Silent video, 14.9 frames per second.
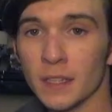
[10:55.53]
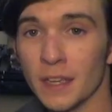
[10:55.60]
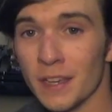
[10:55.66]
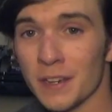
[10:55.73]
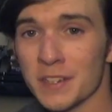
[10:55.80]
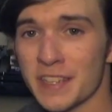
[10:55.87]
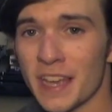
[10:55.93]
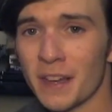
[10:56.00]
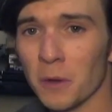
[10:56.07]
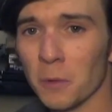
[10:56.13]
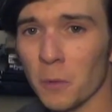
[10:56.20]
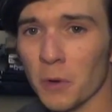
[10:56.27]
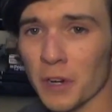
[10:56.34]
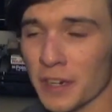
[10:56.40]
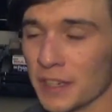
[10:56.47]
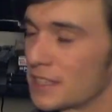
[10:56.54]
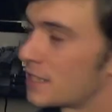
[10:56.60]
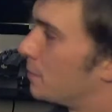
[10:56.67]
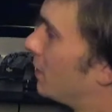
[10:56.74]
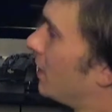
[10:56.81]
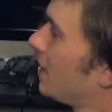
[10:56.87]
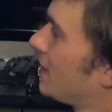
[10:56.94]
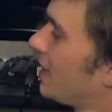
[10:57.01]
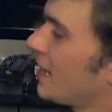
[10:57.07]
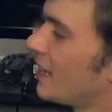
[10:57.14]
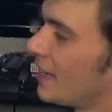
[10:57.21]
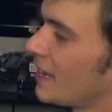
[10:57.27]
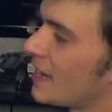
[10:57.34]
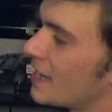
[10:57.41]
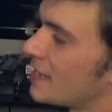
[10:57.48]
Here's how it works. To play the
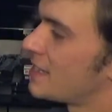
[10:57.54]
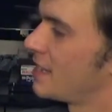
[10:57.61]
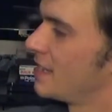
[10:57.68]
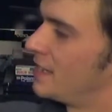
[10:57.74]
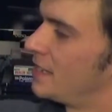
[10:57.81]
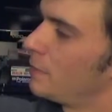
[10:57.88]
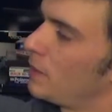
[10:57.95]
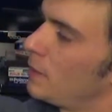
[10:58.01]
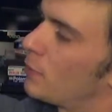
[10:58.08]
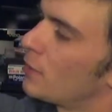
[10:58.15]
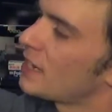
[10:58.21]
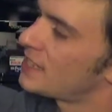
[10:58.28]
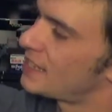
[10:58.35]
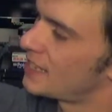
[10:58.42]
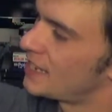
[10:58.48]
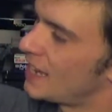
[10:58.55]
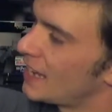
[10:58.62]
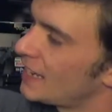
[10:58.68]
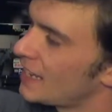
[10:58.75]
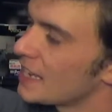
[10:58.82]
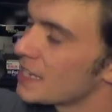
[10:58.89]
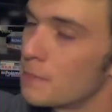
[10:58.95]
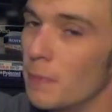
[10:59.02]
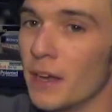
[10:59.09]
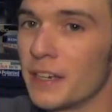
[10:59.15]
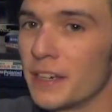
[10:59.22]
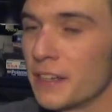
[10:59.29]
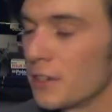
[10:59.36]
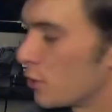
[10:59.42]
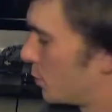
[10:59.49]
NES, simply press the NES
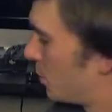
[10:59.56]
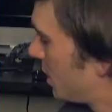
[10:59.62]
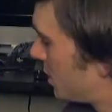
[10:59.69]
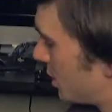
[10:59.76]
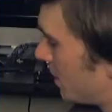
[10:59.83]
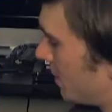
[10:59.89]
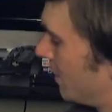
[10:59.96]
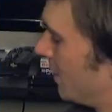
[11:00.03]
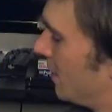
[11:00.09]
button on your switcher,